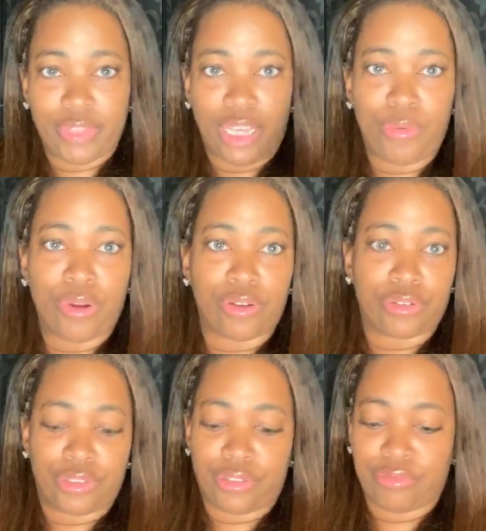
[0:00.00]
It
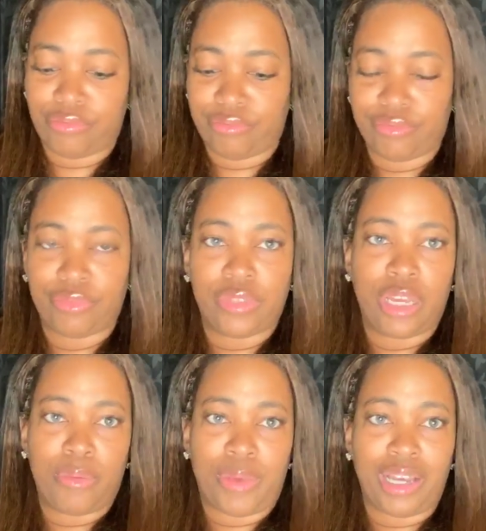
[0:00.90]
works.
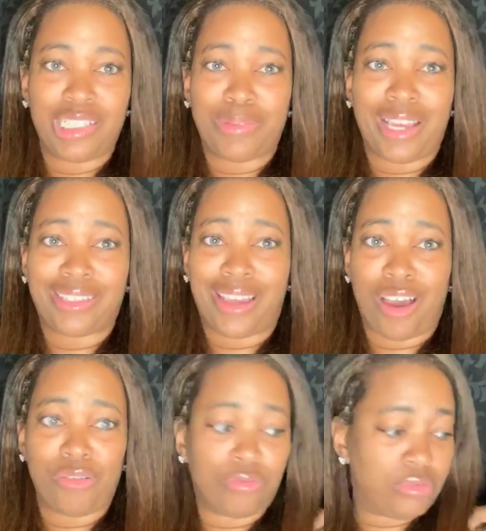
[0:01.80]
My husband has
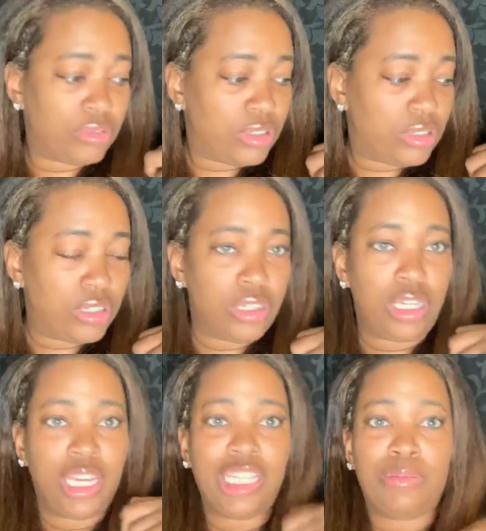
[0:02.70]
gout.
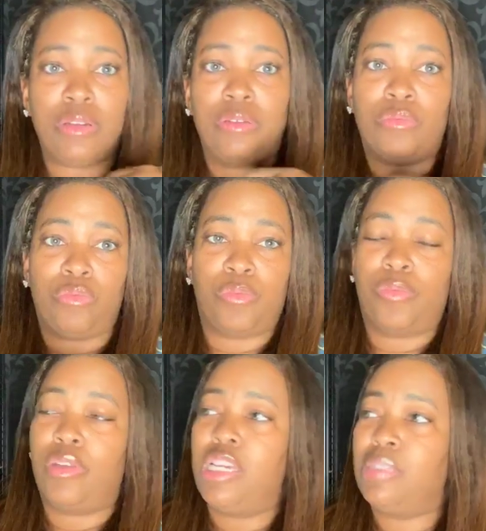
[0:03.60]
He's been
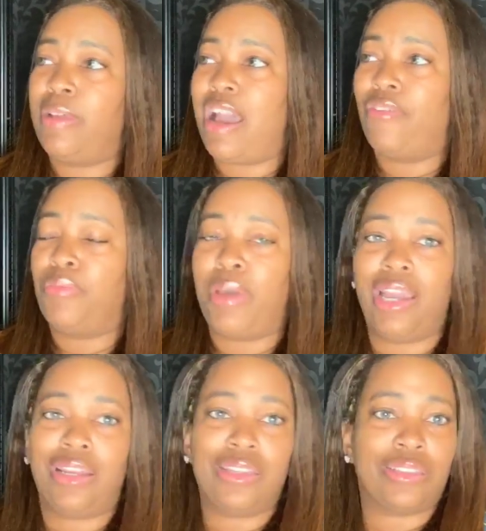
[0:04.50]
he's been having
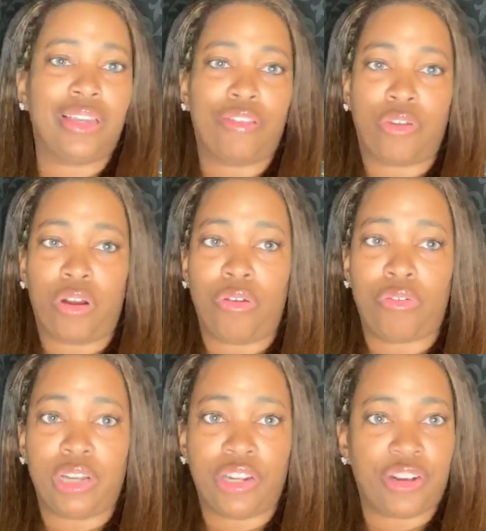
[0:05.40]
pain in his leg for
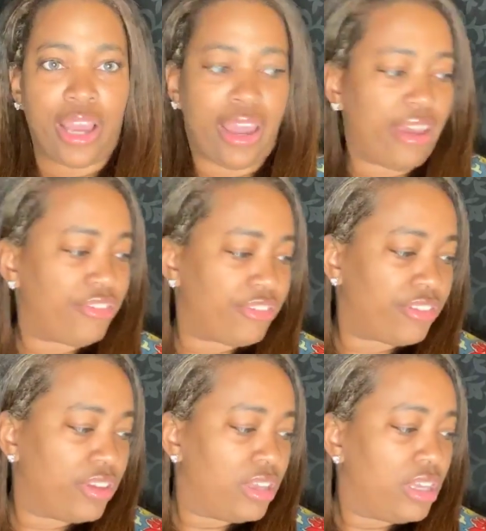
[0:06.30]
over a year and a half.
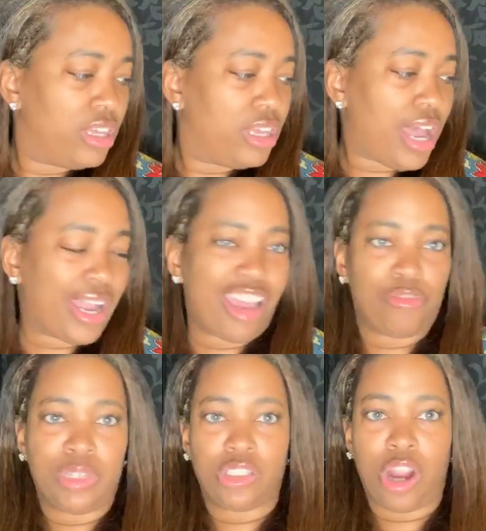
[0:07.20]
I gave
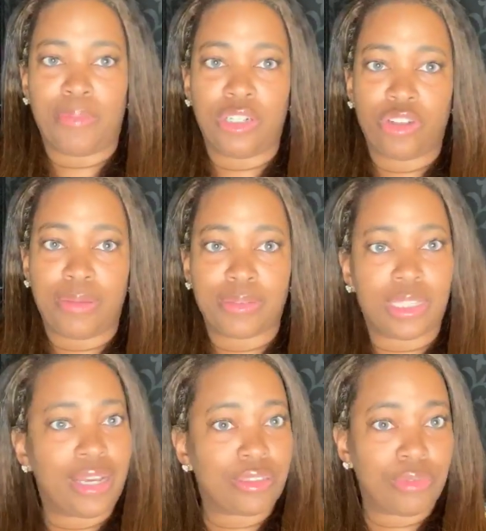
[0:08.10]
him these harmony drops
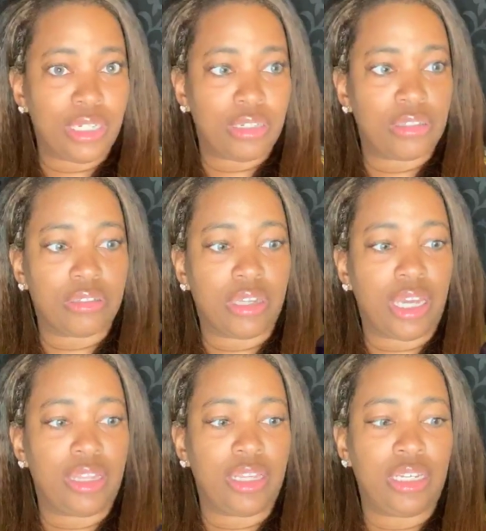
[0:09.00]
last week,
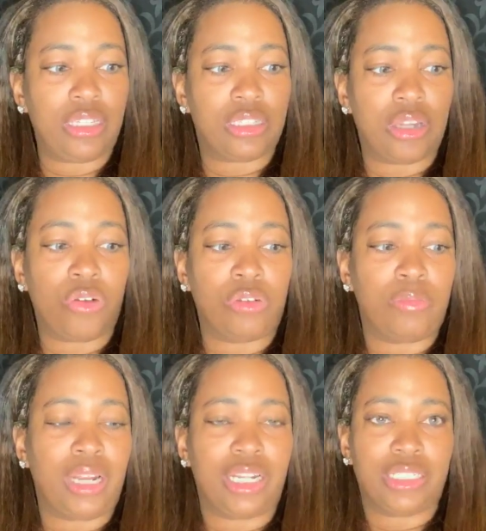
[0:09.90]
and then he stole
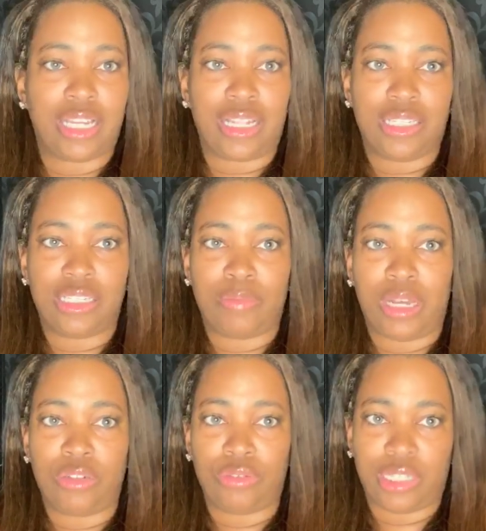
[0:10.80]
them. And I just got this is
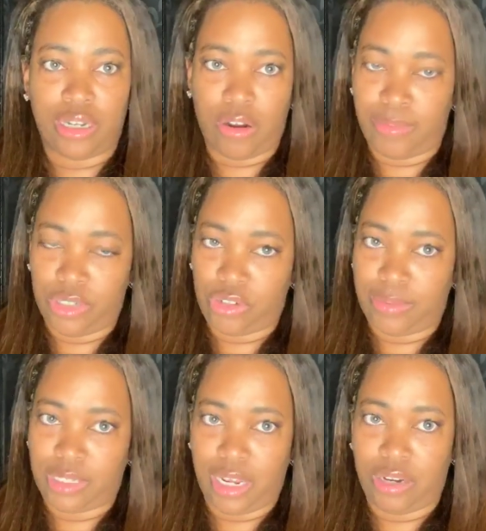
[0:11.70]
my new set of harmony
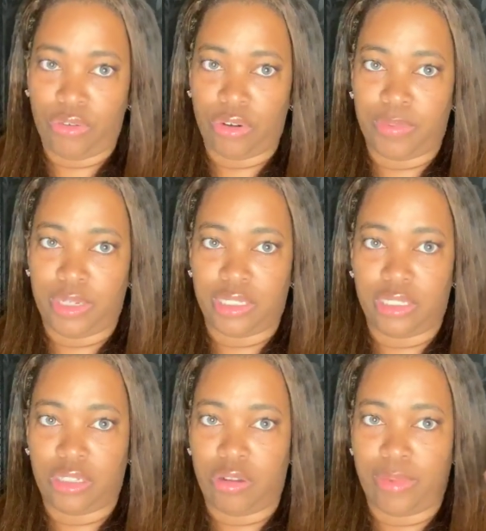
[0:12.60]
drops that I had to order because
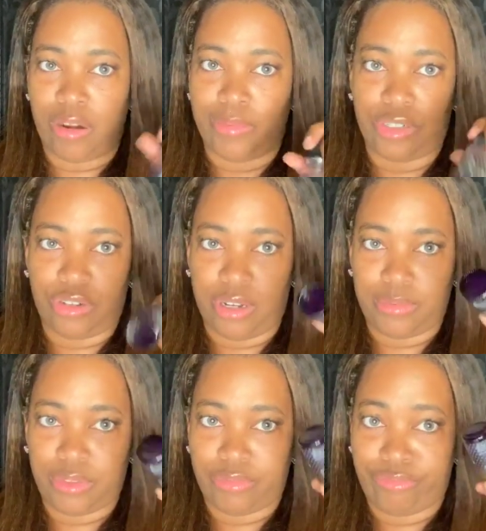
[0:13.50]
he stole my harmony drops.